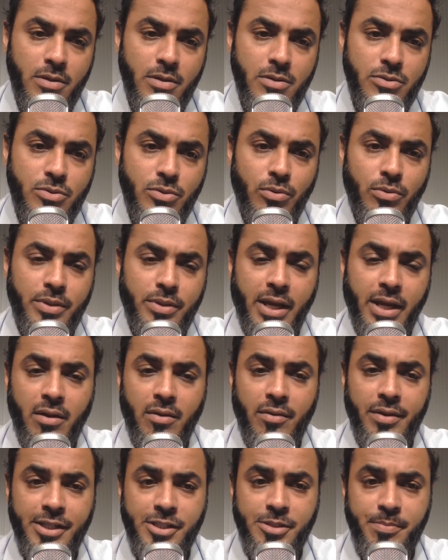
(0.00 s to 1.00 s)
So they
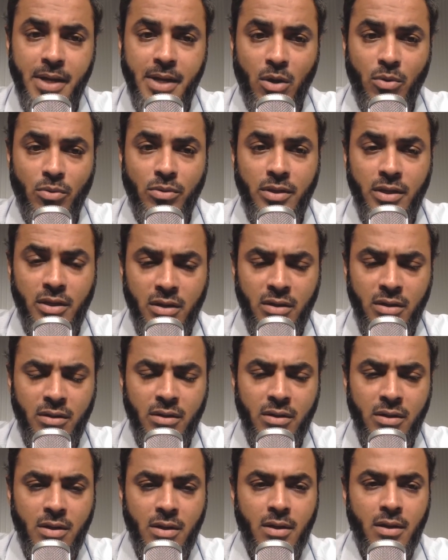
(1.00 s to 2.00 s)
can reach me out
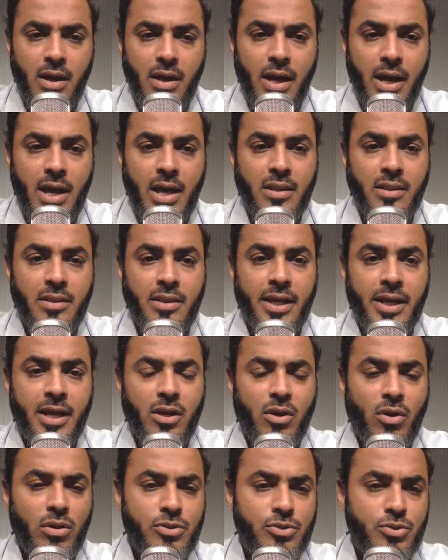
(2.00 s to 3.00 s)
there, and they
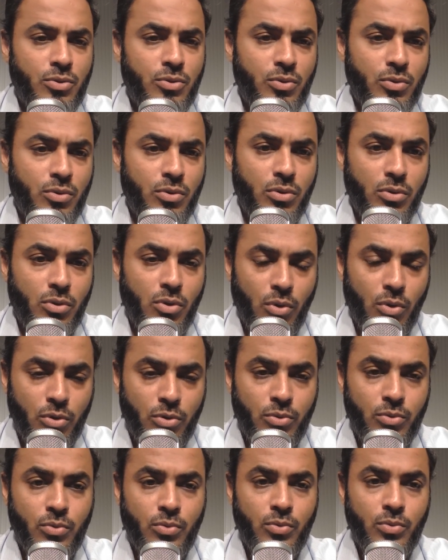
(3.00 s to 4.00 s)
can also go
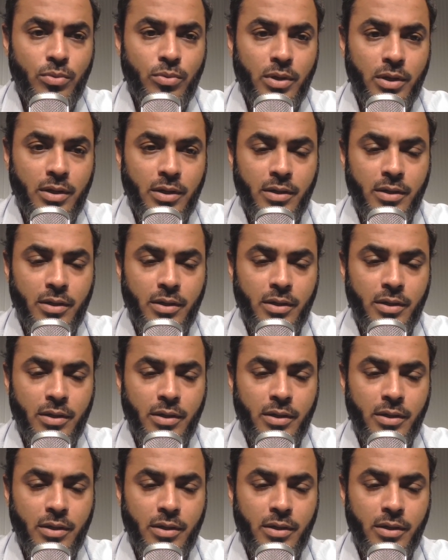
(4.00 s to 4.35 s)
to